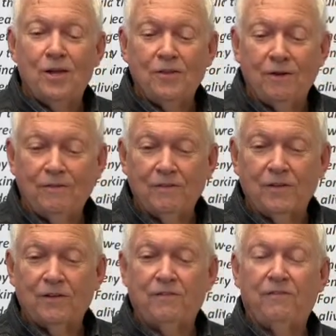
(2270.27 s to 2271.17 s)
the
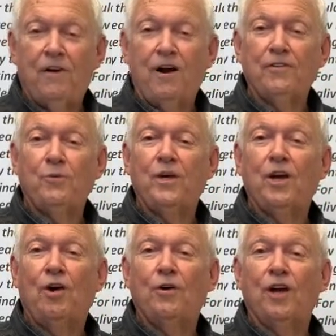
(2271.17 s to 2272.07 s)
farther we
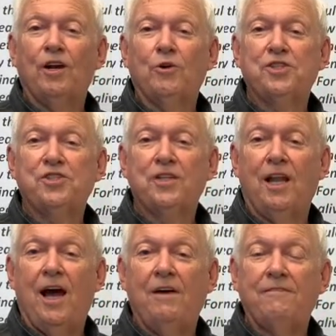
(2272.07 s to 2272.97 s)
go in our Christian
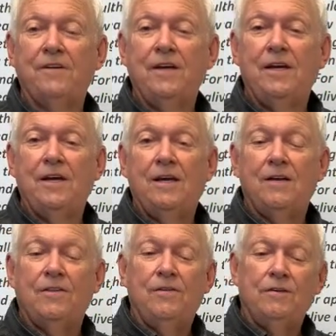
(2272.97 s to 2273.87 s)
life,
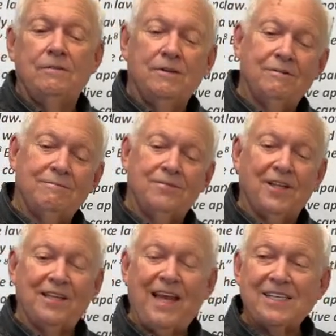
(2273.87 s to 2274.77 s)
the
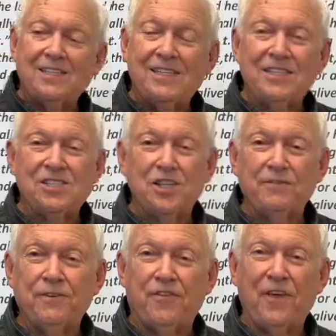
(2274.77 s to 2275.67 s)
less these
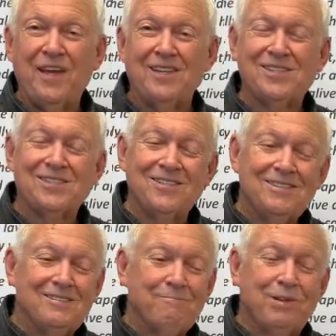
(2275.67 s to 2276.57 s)
sinful things
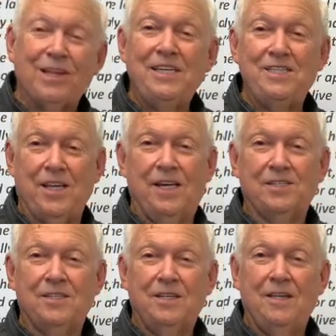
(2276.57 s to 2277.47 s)
please
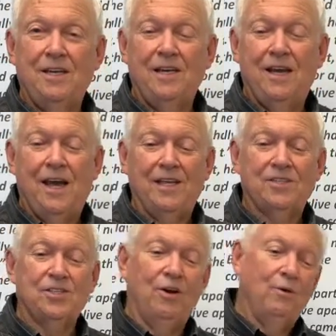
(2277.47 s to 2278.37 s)
us. And
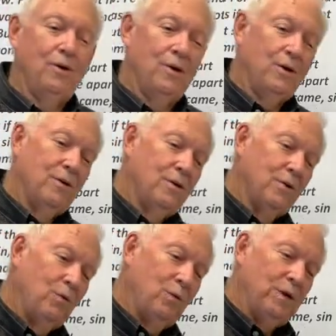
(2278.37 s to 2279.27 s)
so
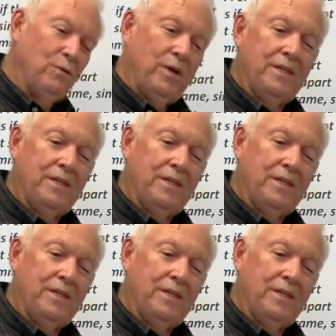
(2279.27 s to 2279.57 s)
we